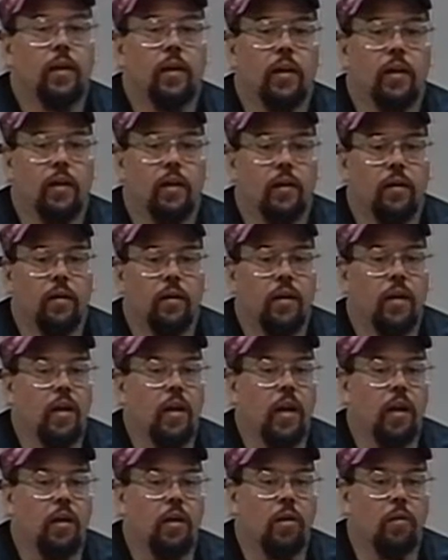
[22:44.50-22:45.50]
And, and
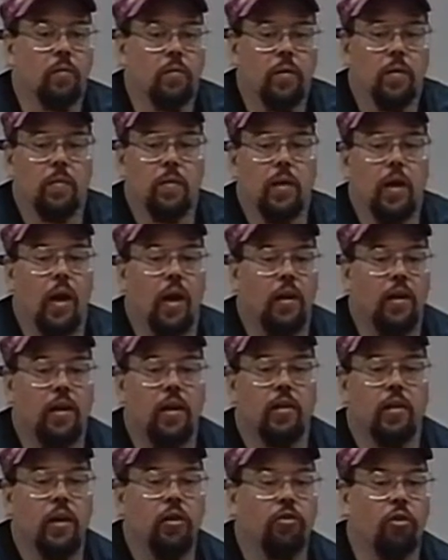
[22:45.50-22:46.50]
again, you know, uh,
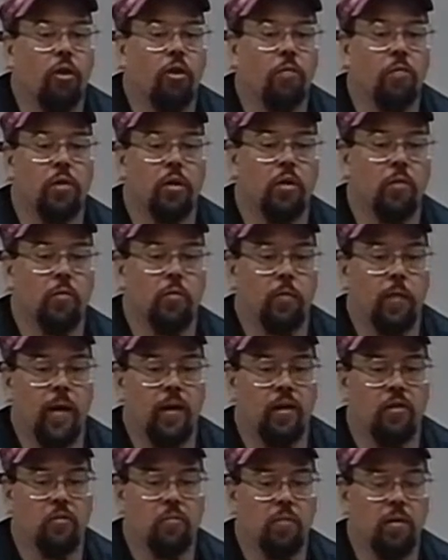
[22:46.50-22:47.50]
it, it's hard to put it in
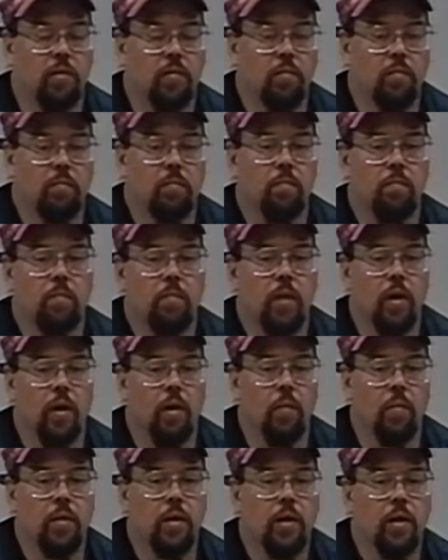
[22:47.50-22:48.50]
perspective, but
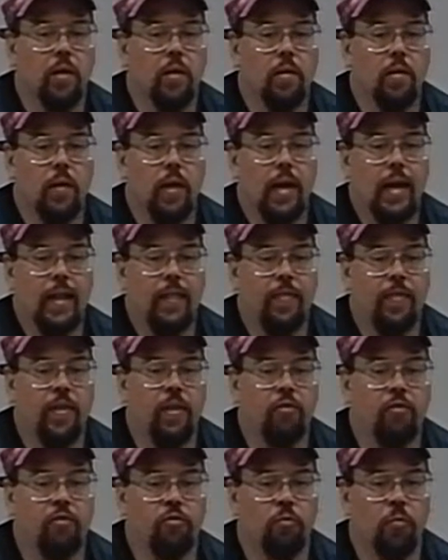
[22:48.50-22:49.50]
um,
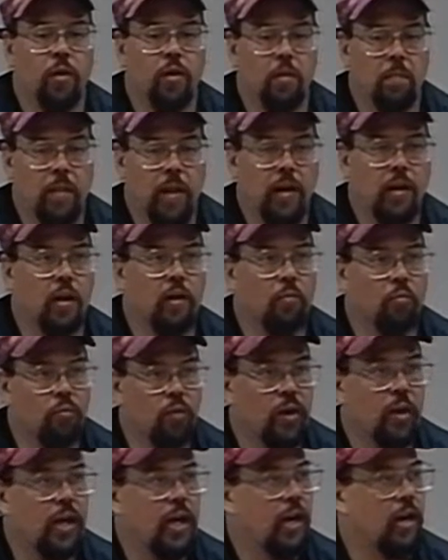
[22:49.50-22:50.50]
this is when the Pentium
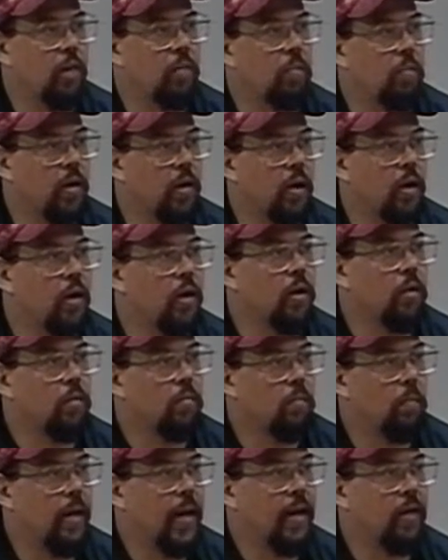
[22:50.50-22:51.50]
really hit it big
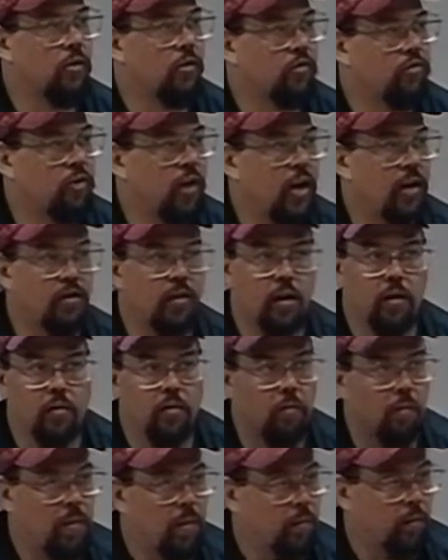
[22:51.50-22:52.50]
back in the States.
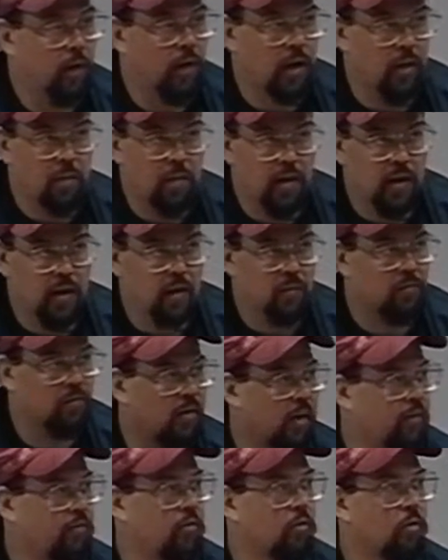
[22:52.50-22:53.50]
People were getting
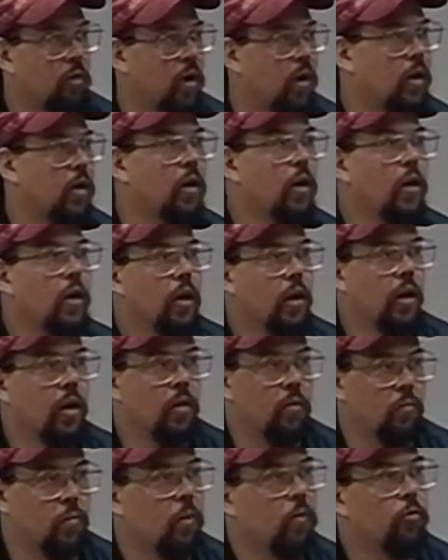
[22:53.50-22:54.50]
Pentiums left and right,
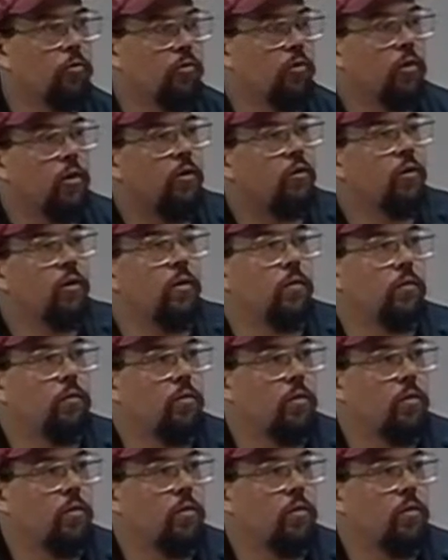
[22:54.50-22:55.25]
and we were still using